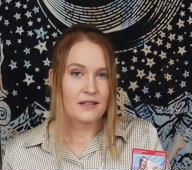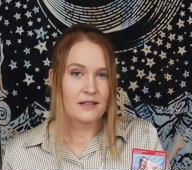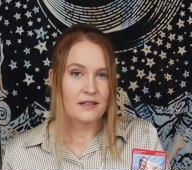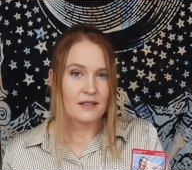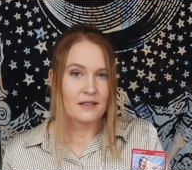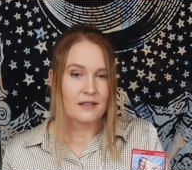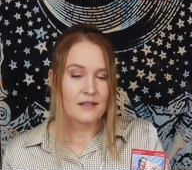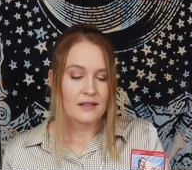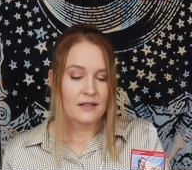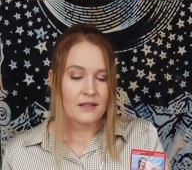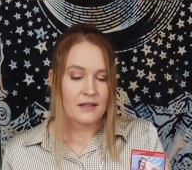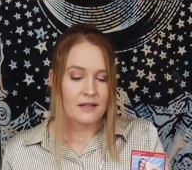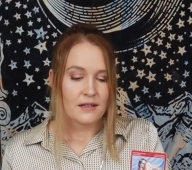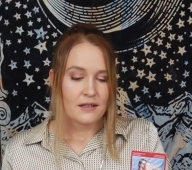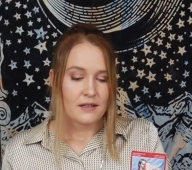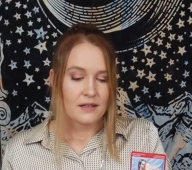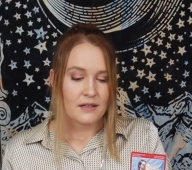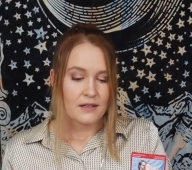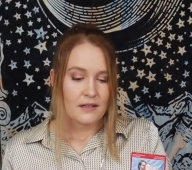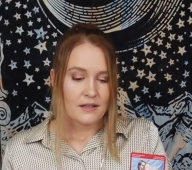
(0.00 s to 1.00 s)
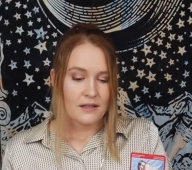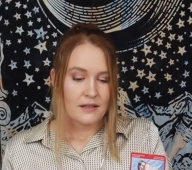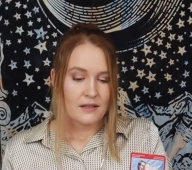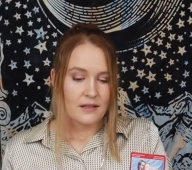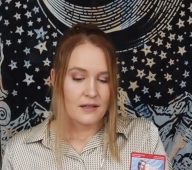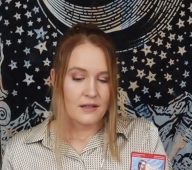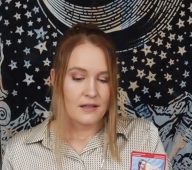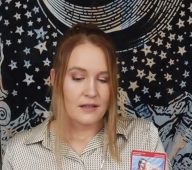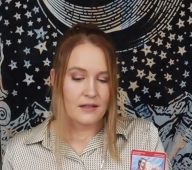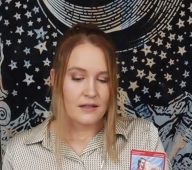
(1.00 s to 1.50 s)

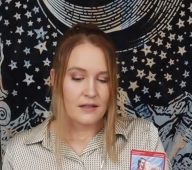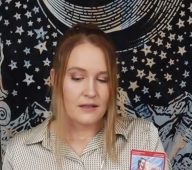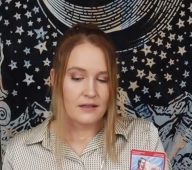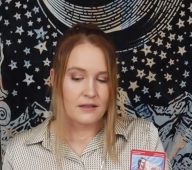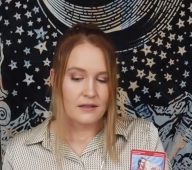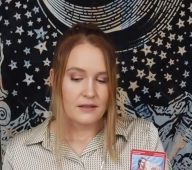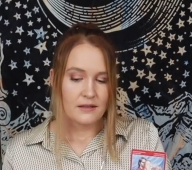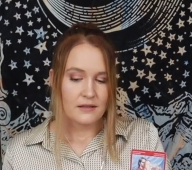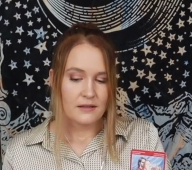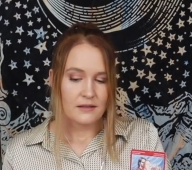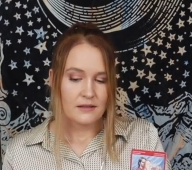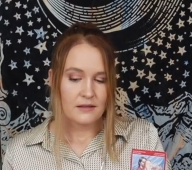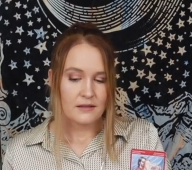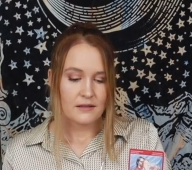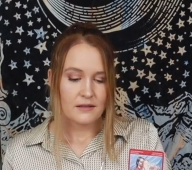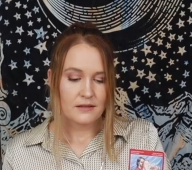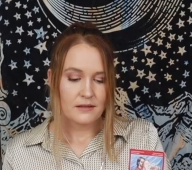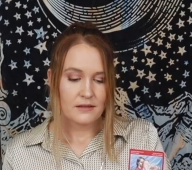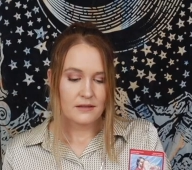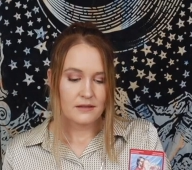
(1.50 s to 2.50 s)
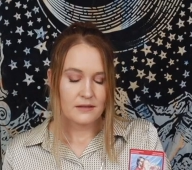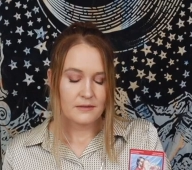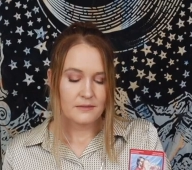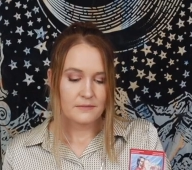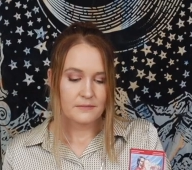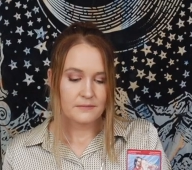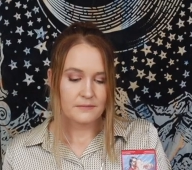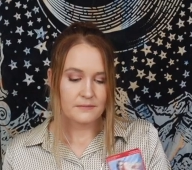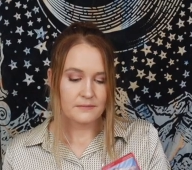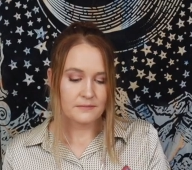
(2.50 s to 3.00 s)

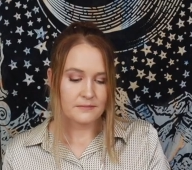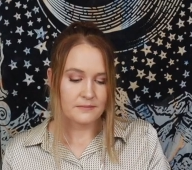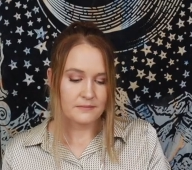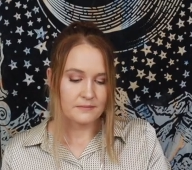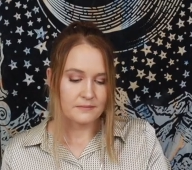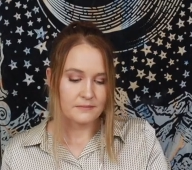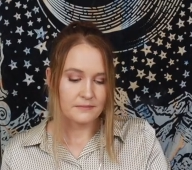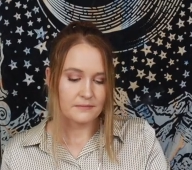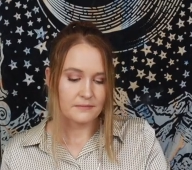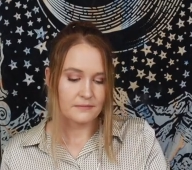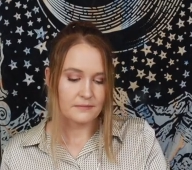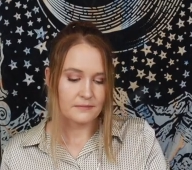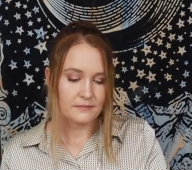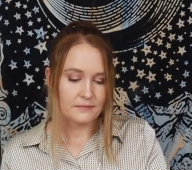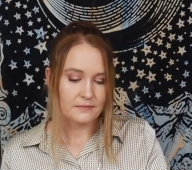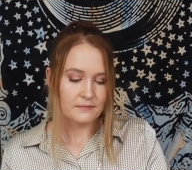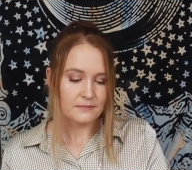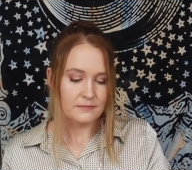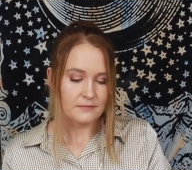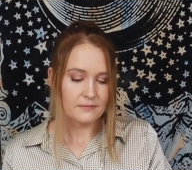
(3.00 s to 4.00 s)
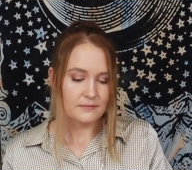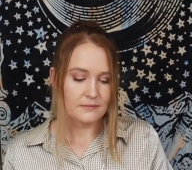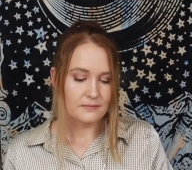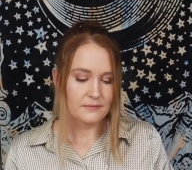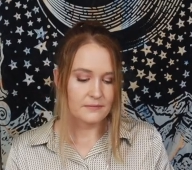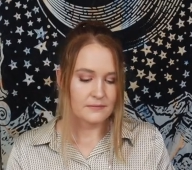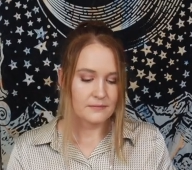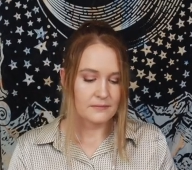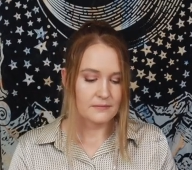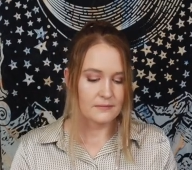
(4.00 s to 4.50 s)

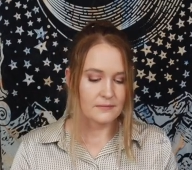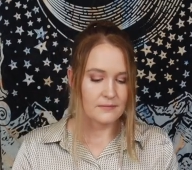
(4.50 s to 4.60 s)
Nothing is said.